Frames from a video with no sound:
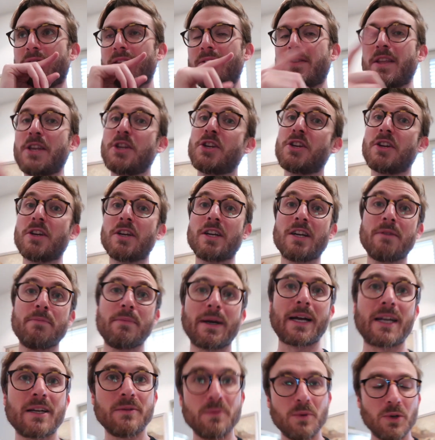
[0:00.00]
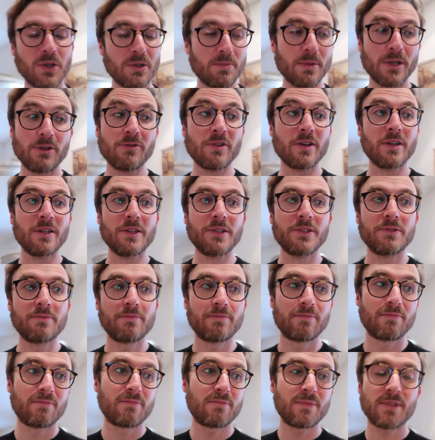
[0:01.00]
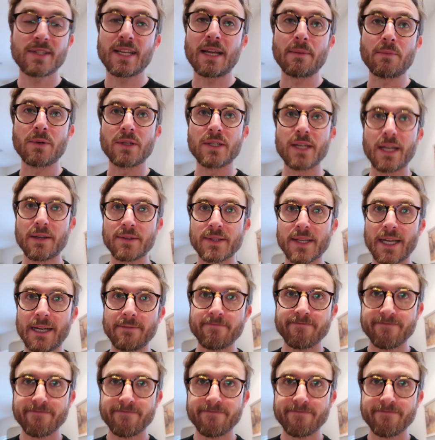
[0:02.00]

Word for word: then you can come back and watch me griddle the sandwich. How's that?